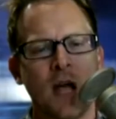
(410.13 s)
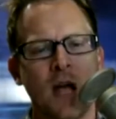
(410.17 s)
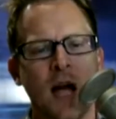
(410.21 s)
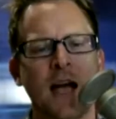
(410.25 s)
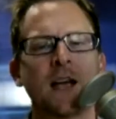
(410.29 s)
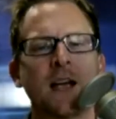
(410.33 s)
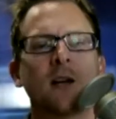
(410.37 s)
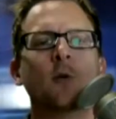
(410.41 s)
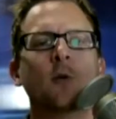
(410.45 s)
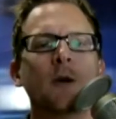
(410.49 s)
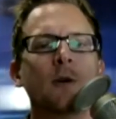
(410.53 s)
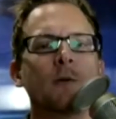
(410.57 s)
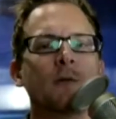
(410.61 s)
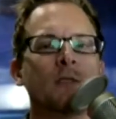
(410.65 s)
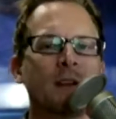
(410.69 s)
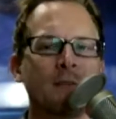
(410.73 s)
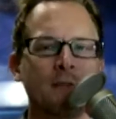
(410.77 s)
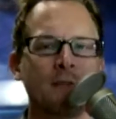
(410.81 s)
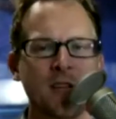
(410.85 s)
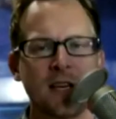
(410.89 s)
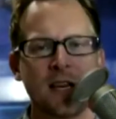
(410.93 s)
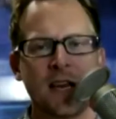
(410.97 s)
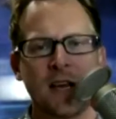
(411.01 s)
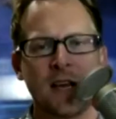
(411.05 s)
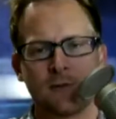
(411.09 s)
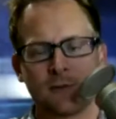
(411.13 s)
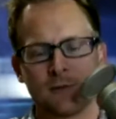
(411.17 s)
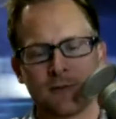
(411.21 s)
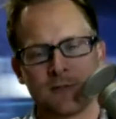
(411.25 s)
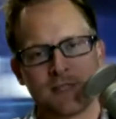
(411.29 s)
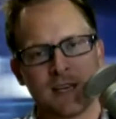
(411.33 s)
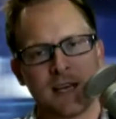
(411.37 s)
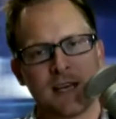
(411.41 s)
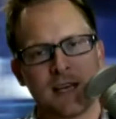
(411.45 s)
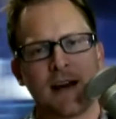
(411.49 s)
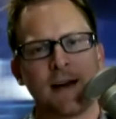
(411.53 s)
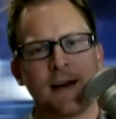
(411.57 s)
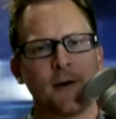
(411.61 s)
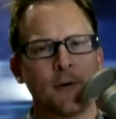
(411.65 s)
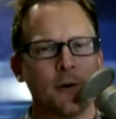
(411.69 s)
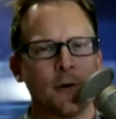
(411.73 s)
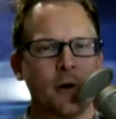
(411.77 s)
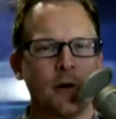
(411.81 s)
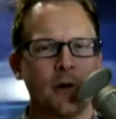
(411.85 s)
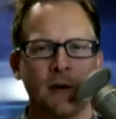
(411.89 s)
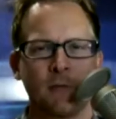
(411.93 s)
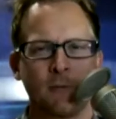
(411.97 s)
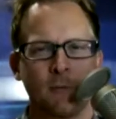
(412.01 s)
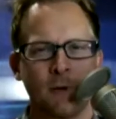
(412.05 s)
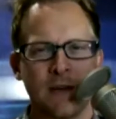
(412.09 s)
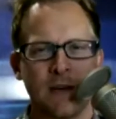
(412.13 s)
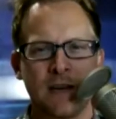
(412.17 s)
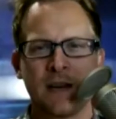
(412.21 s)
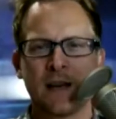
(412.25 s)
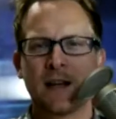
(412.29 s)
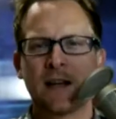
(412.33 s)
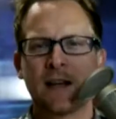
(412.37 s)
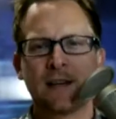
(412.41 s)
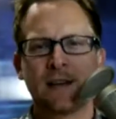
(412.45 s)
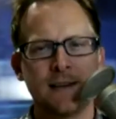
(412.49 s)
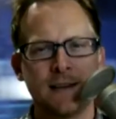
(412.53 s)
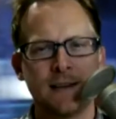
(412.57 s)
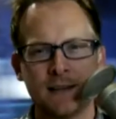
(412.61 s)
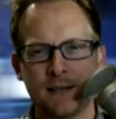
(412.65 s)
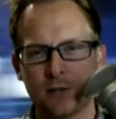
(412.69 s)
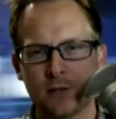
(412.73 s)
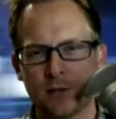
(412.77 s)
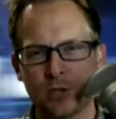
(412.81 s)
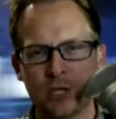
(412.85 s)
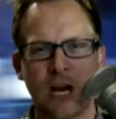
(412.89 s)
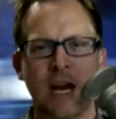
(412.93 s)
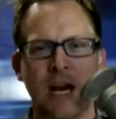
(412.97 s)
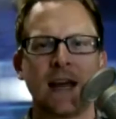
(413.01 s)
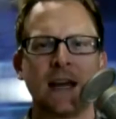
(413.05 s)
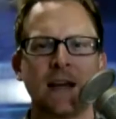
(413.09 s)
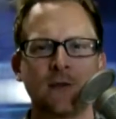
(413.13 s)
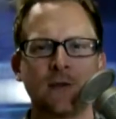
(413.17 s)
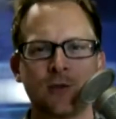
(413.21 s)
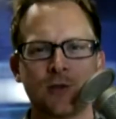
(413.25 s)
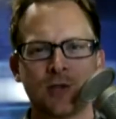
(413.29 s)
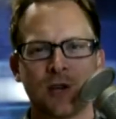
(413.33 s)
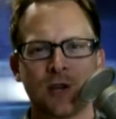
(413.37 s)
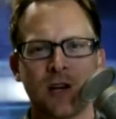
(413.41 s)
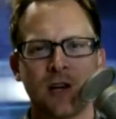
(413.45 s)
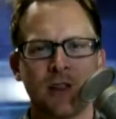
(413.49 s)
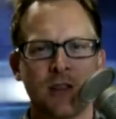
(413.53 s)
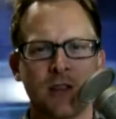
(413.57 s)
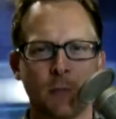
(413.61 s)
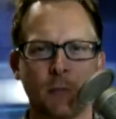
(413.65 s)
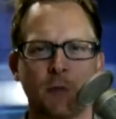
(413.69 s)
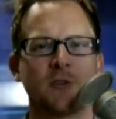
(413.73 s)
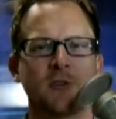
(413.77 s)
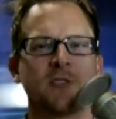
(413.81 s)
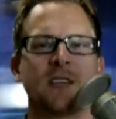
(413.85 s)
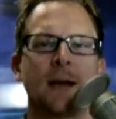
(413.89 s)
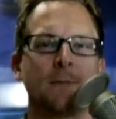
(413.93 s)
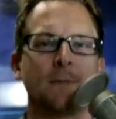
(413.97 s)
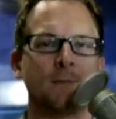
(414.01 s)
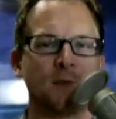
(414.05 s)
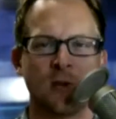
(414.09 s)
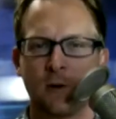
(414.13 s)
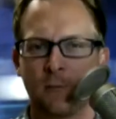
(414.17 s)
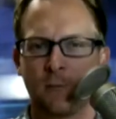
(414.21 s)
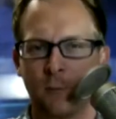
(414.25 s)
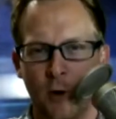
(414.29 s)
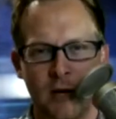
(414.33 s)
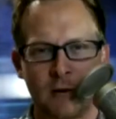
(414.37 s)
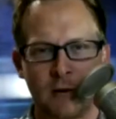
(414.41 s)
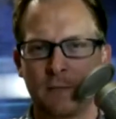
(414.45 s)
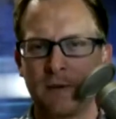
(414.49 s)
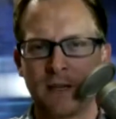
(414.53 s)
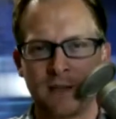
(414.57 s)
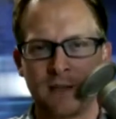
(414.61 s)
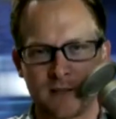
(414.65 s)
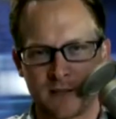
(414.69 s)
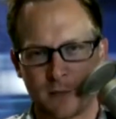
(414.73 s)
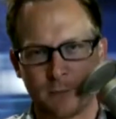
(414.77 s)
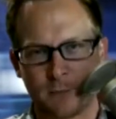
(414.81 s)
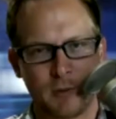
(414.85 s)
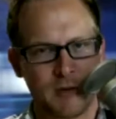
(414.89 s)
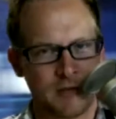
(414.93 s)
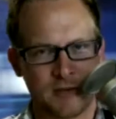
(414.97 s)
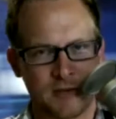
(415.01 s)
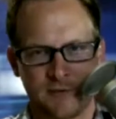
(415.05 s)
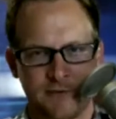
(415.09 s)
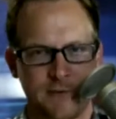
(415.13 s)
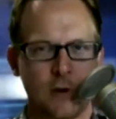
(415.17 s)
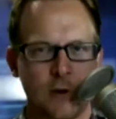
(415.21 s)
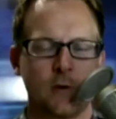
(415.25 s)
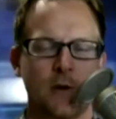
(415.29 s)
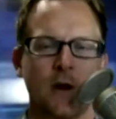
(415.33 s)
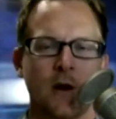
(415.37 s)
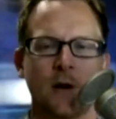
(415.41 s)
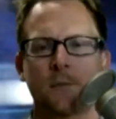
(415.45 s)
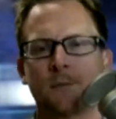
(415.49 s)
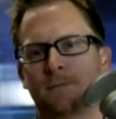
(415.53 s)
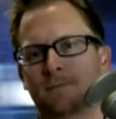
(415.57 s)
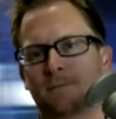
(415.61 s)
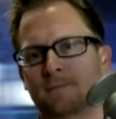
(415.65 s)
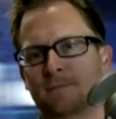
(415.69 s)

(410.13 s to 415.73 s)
I agree with everything Andrew said. I don't know that we need to change the perception of what it means to binge view, though.